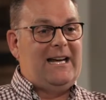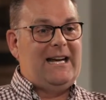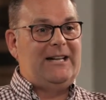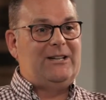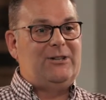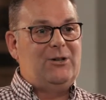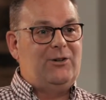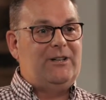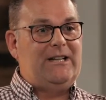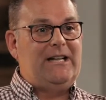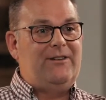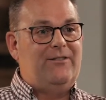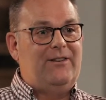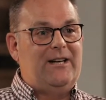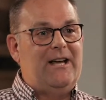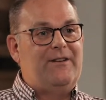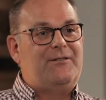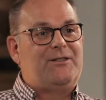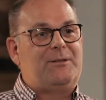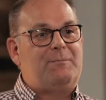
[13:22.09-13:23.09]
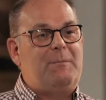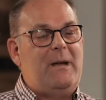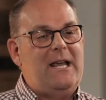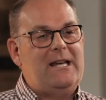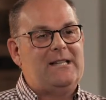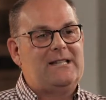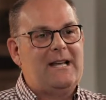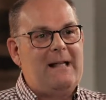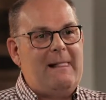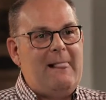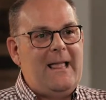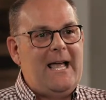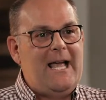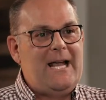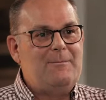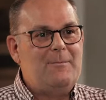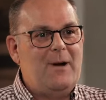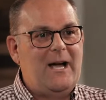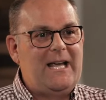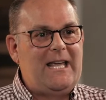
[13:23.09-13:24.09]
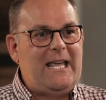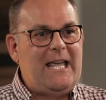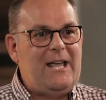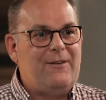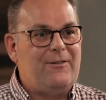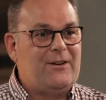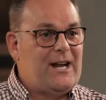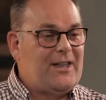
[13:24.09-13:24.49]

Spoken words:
and I don't even have space in my cave.